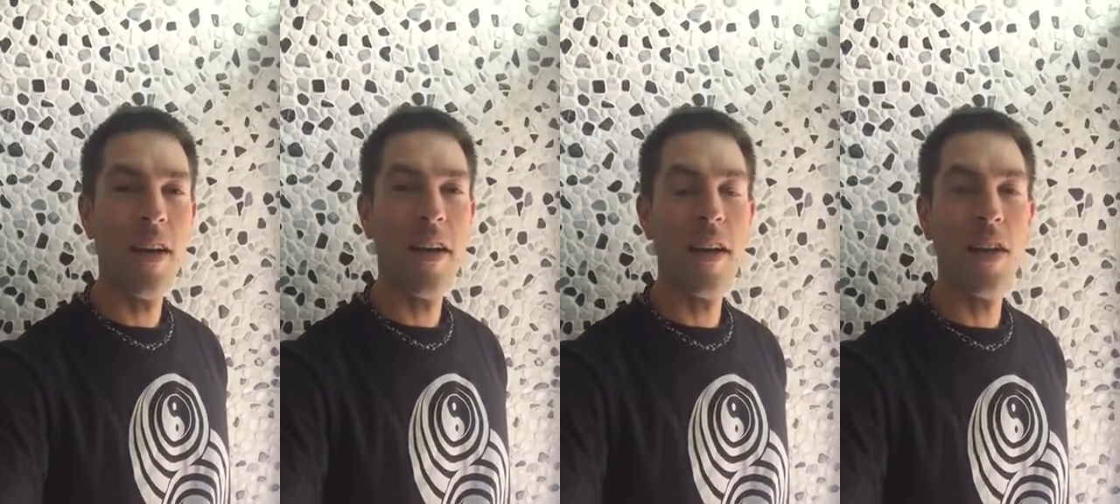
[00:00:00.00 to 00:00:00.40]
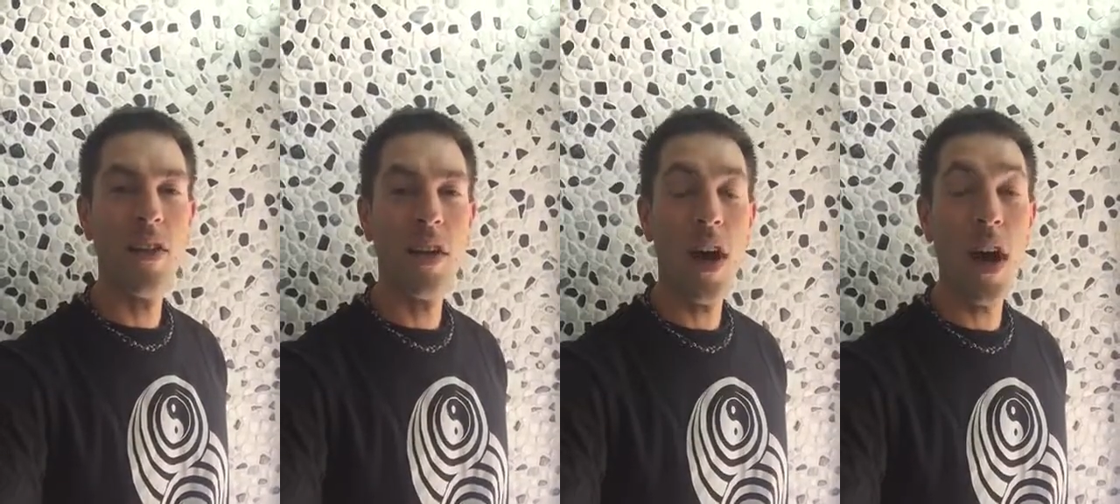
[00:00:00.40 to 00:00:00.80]

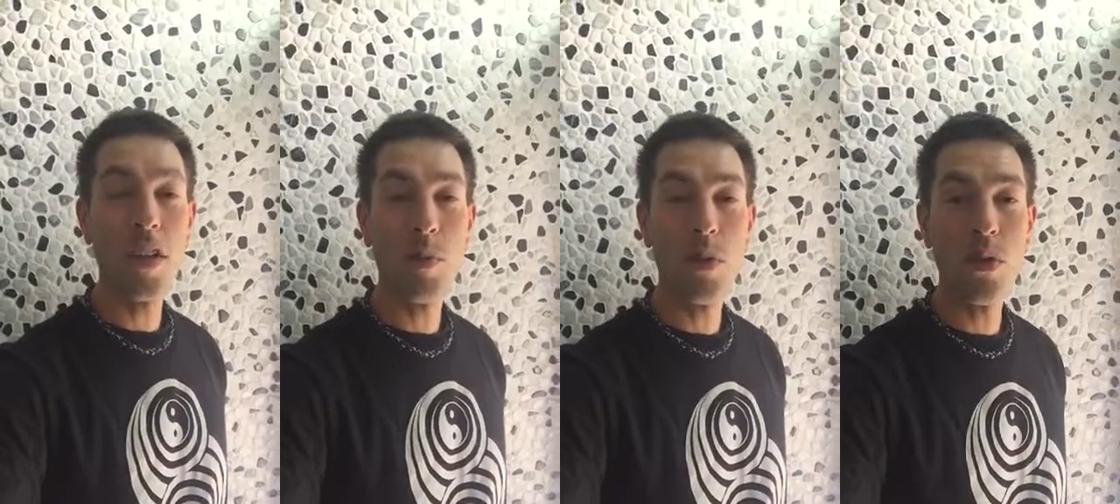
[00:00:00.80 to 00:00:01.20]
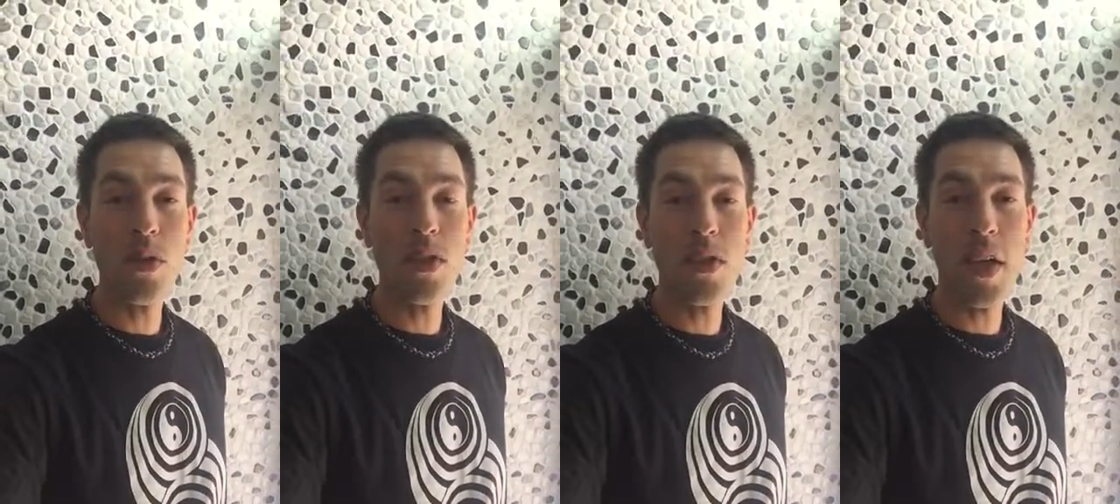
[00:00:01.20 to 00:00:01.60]
The
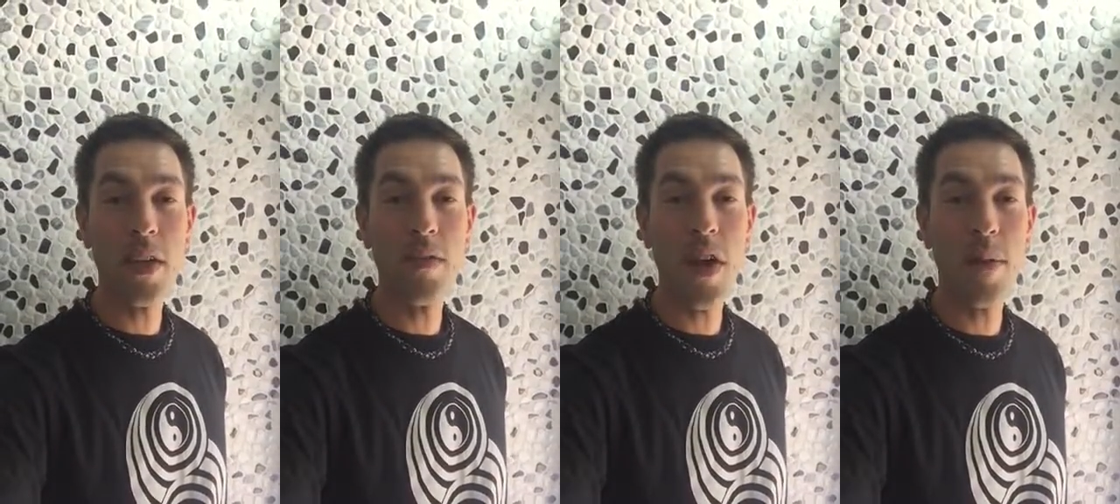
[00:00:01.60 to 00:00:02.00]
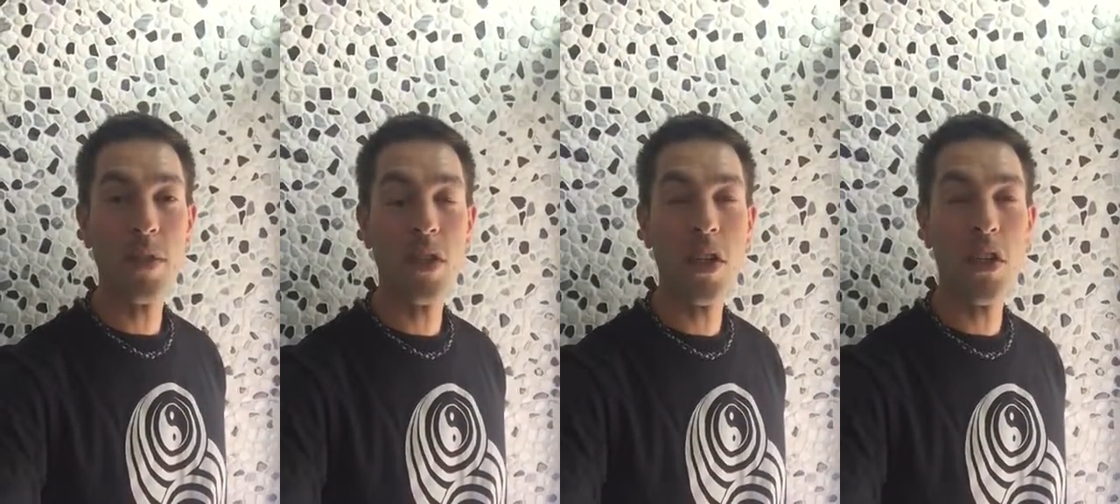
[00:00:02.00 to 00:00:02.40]
Hospitals Executive
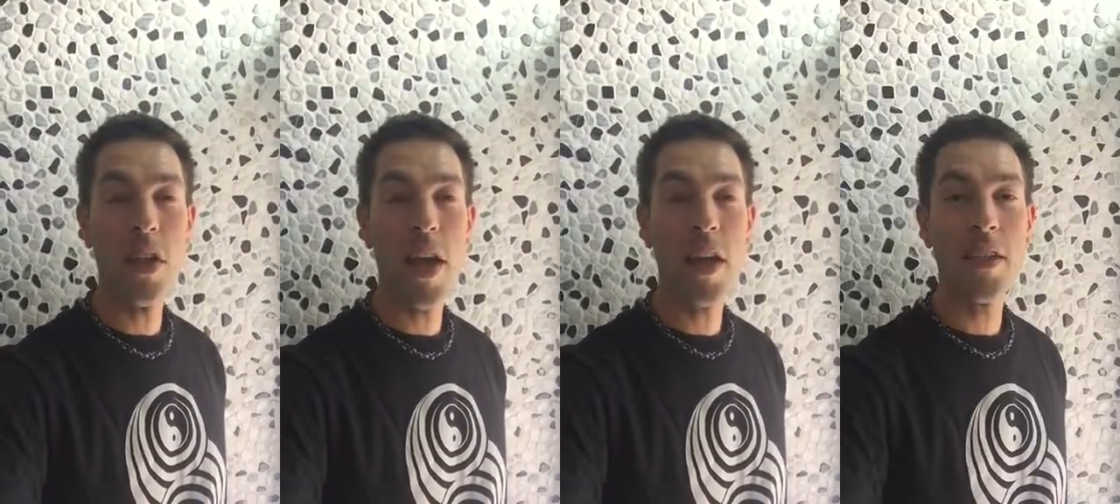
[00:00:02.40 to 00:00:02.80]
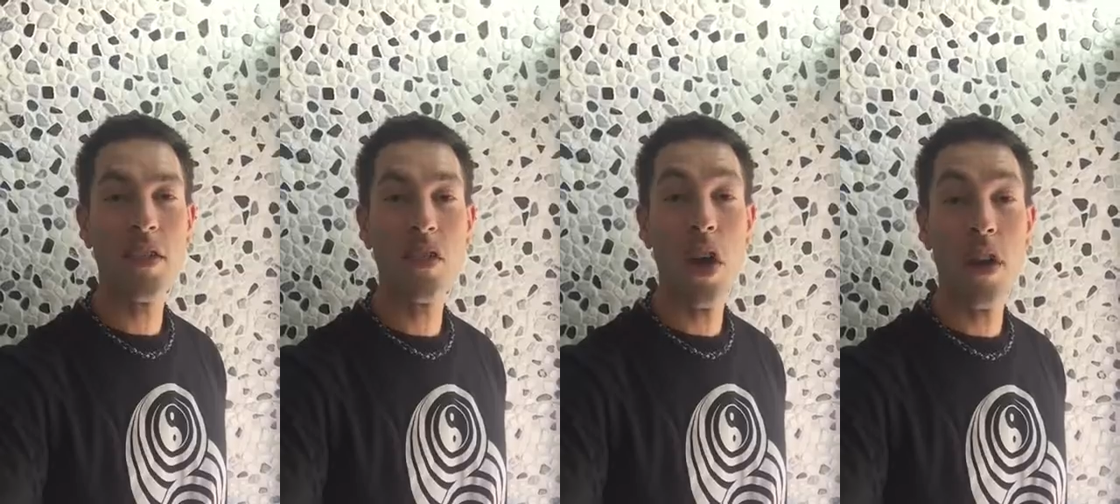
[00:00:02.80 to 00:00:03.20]
Compensation Act
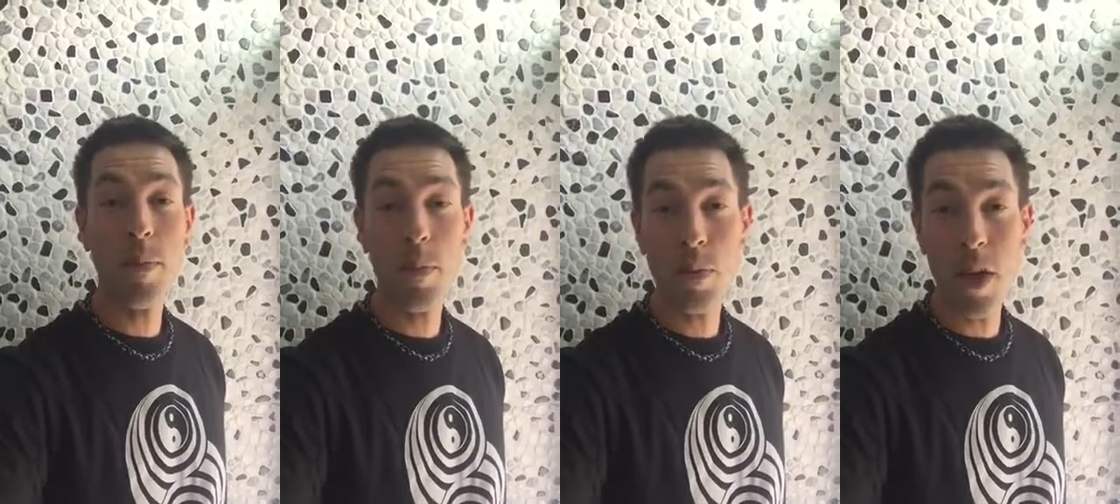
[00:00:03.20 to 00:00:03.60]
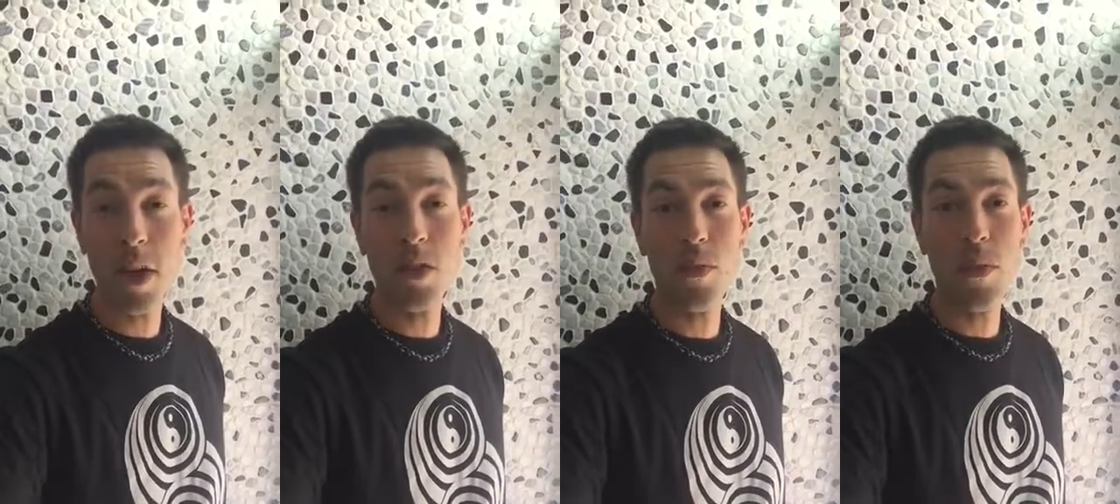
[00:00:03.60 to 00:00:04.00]
has gone up in
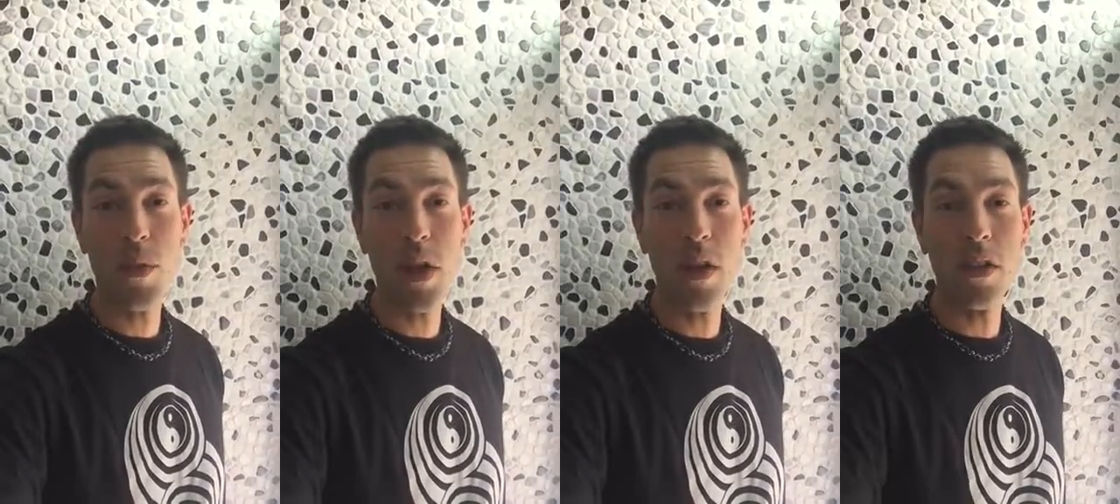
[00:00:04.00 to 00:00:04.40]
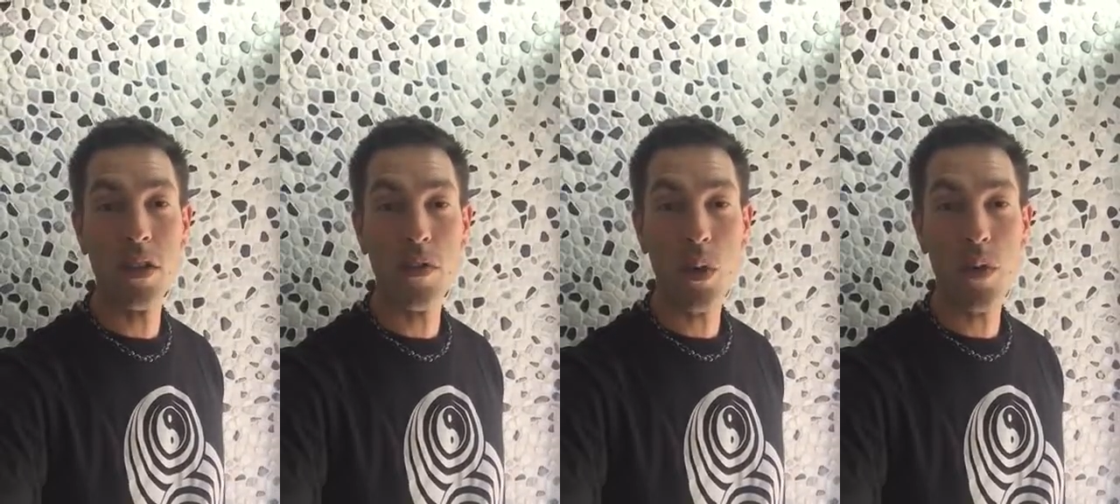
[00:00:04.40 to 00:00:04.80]
price from $3
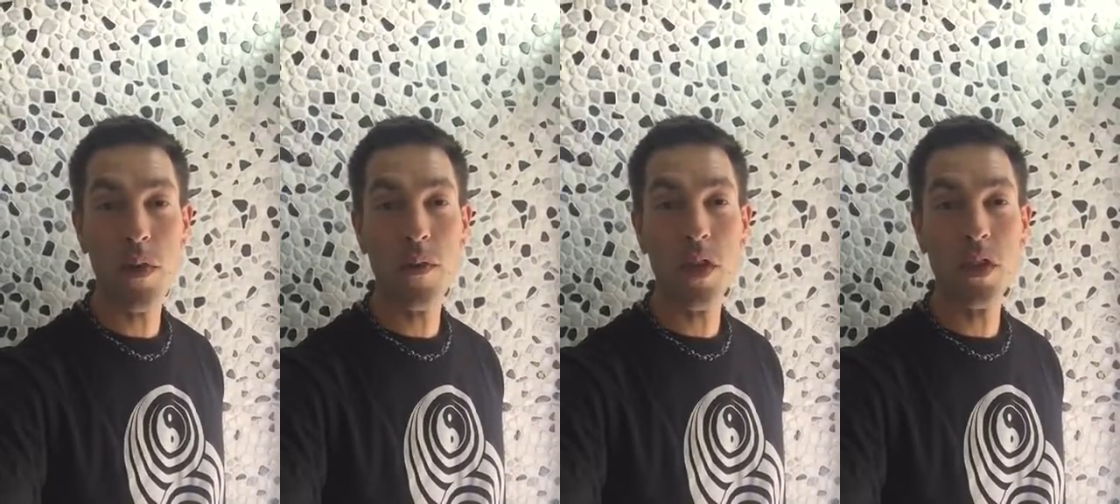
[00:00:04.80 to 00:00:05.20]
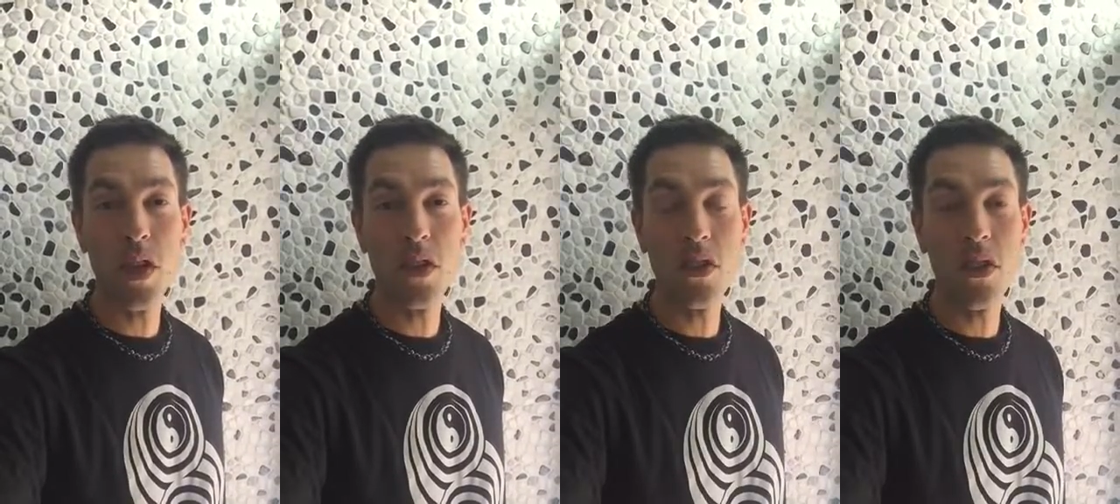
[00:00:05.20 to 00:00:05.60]
to $4.50 a
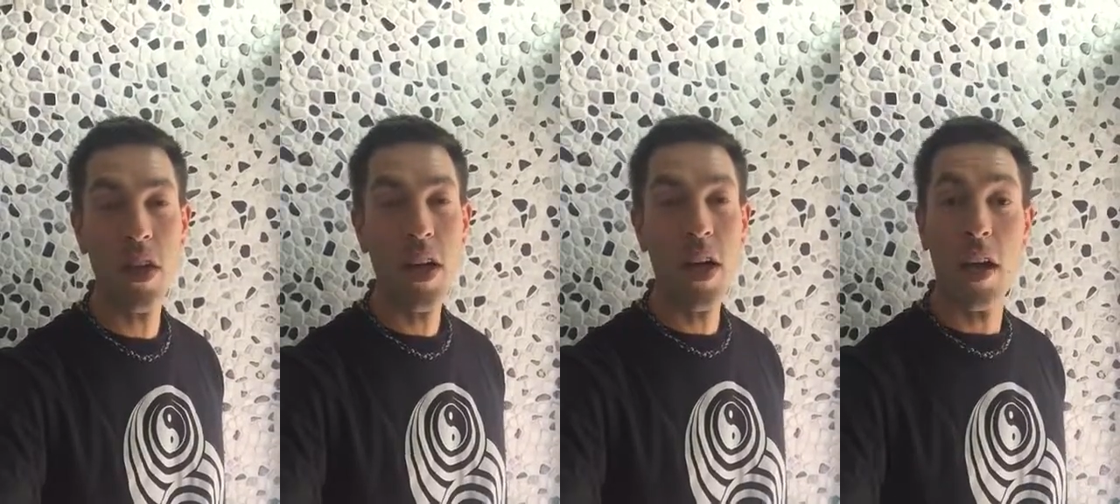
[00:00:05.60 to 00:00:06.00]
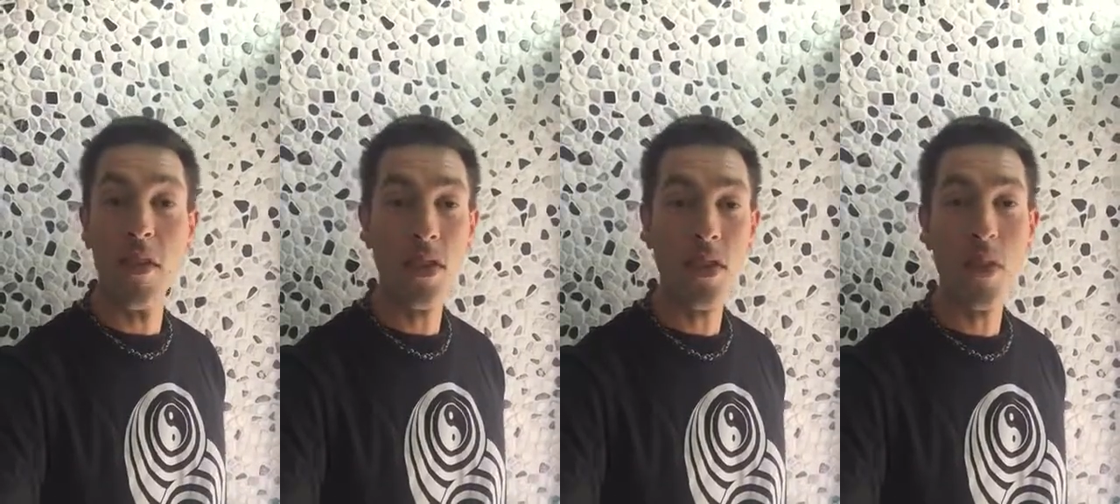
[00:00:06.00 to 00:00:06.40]
signature. And
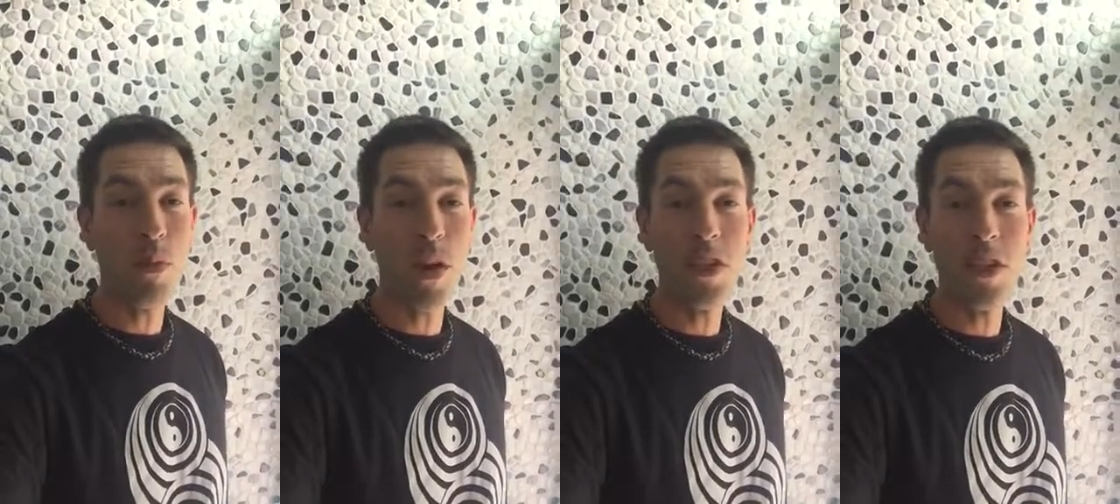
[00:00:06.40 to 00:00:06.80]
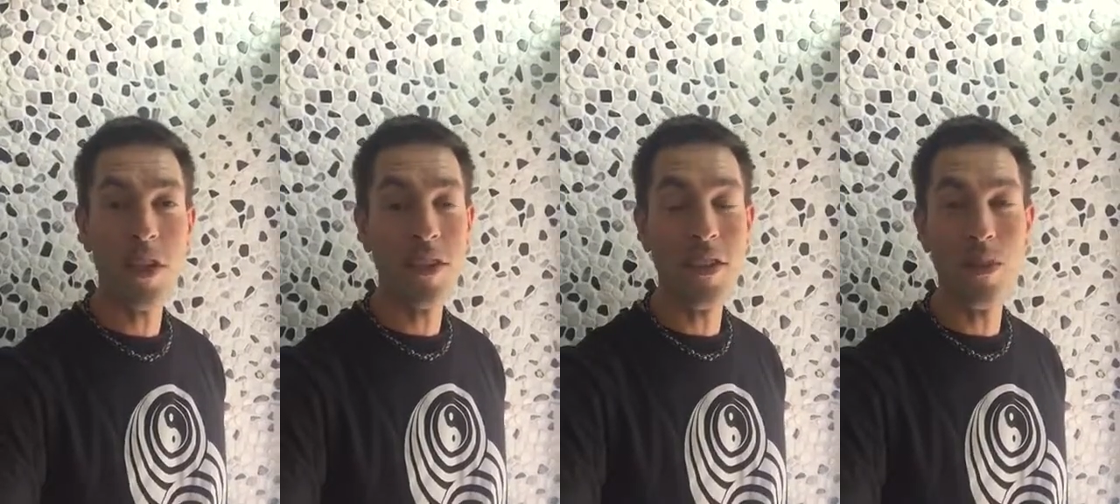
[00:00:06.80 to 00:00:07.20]
this is
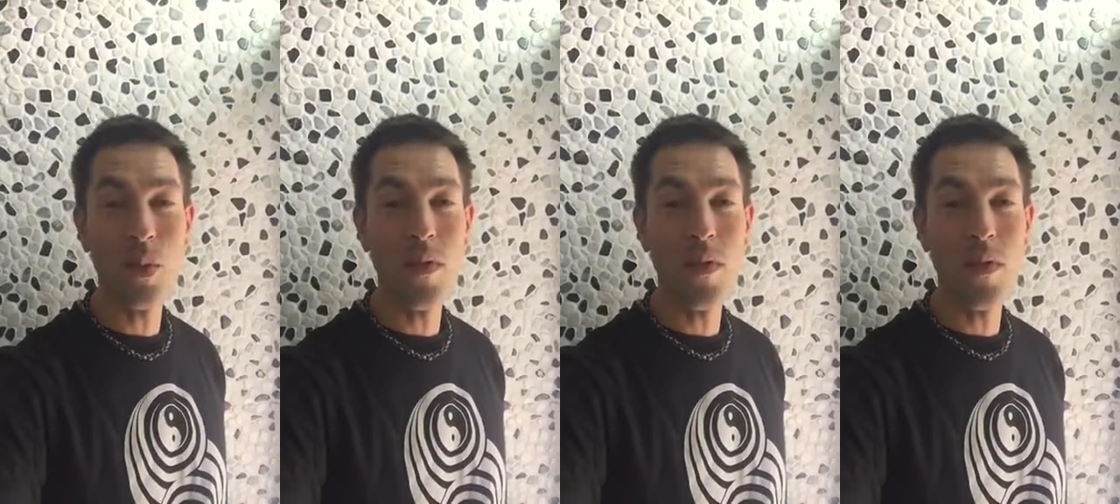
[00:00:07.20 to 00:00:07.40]
unprecedented.